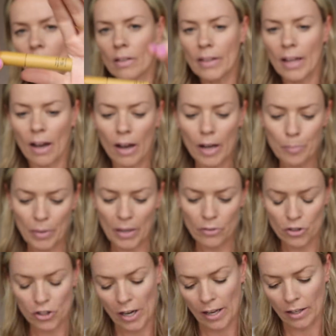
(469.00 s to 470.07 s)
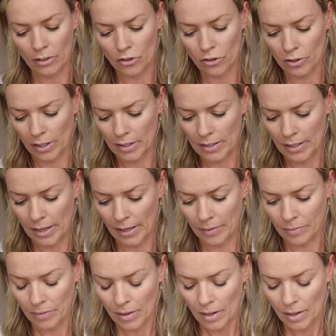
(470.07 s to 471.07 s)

their eyebrow gel, should I say.